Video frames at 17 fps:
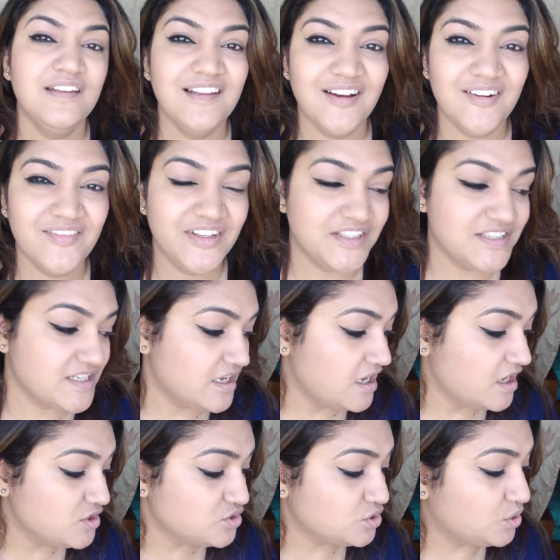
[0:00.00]
Love it.
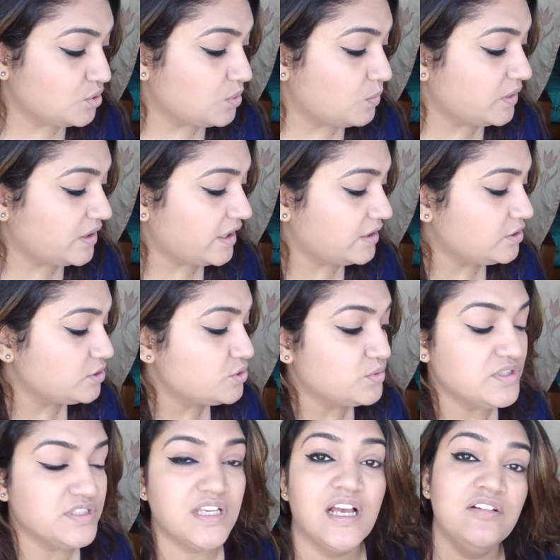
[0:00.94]
So what I'll
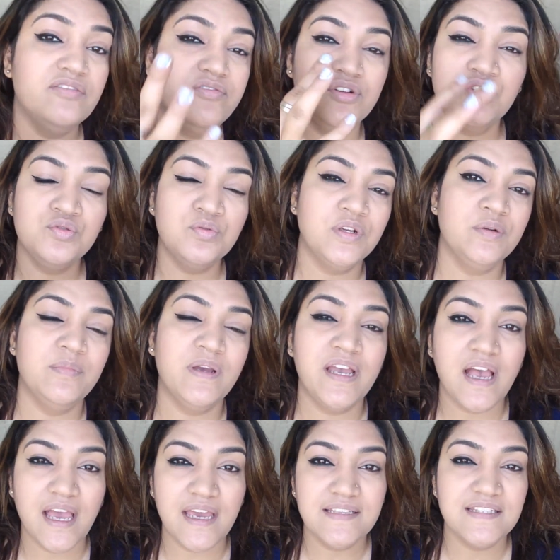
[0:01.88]
do is I'll finish one of
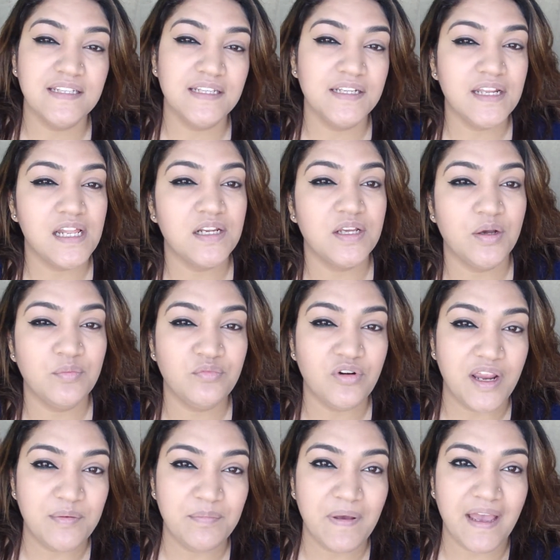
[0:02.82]
my eyes and then I'll come
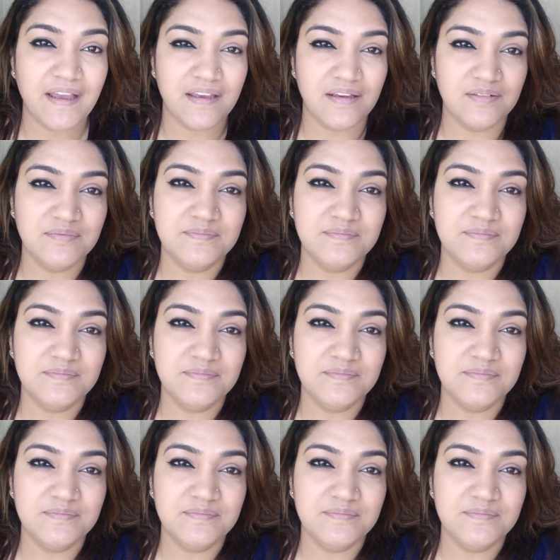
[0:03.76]
right back.